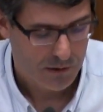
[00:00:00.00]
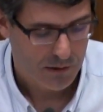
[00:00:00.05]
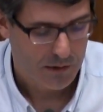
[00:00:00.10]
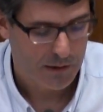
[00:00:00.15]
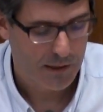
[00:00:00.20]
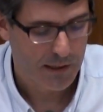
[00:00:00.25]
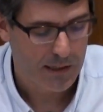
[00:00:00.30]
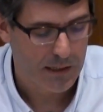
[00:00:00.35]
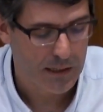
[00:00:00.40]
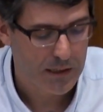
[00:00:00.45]

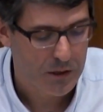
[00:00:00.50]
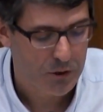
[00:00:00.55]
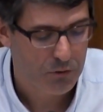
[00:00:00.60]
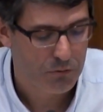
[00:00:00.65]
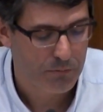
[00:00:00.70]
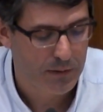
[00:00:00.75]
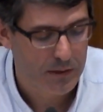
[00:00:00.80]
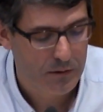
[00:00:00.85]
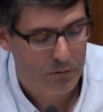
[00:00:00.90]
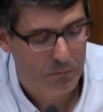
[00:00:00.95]
The
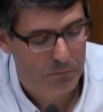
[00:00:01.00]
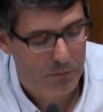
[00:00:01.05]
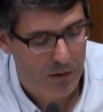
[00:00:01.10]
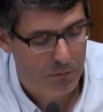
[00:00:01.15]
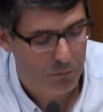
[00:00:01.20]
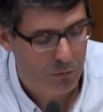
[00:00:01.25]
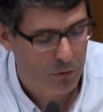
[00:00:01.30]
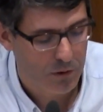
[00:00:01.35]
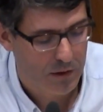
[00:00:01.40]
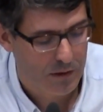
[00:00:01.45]
Instrumentum
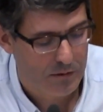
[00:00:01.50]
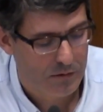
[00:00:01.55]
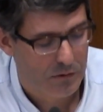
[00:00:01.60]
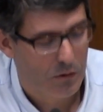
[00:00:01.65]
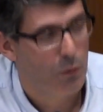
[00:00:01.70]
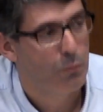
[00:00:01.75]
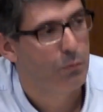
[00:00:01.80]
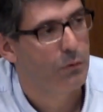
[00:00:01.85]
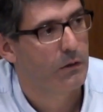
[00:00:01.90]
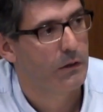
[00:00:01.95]
Laboris
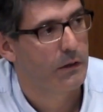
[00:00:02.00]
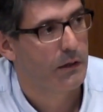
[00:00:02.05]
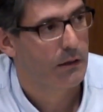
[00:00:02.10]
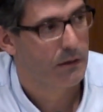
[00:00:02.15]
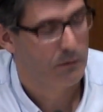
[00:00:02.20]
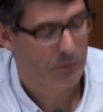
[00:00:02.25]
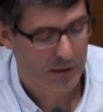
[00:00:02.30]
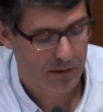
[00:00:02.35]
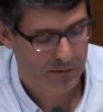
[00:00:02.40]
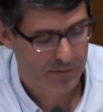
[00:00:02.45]
openly
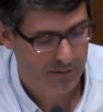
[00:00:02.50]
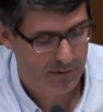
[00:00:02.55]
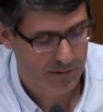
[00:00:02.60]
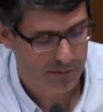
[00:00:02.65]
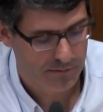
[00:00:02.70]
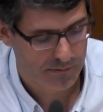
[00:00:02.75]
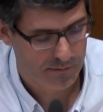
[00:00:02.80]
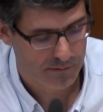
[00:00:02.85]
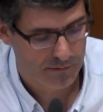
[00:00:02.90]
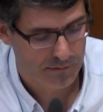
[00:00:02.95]

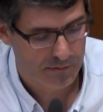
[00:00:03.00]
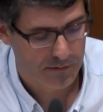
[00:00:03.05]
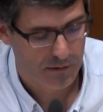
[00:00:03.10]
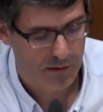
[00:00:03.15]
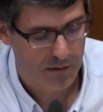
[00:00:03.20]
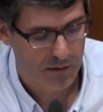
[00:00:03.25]
criticizes